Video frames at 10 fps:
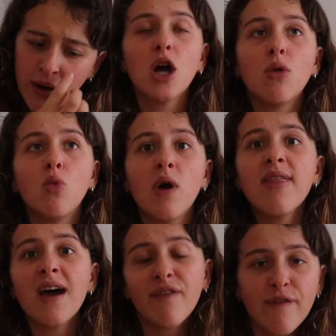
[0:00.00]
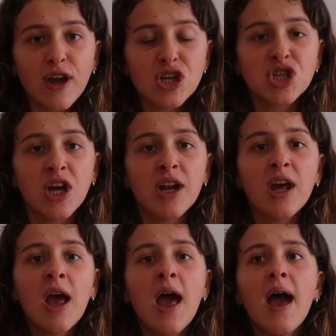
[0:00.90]
So with that friction,
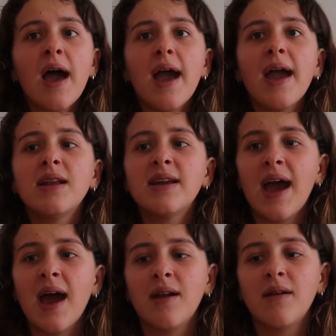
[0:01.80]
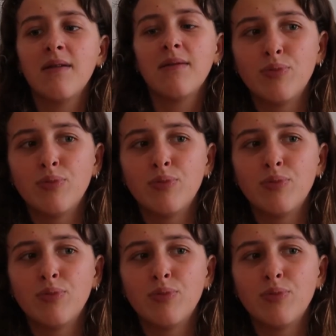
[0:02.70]
it can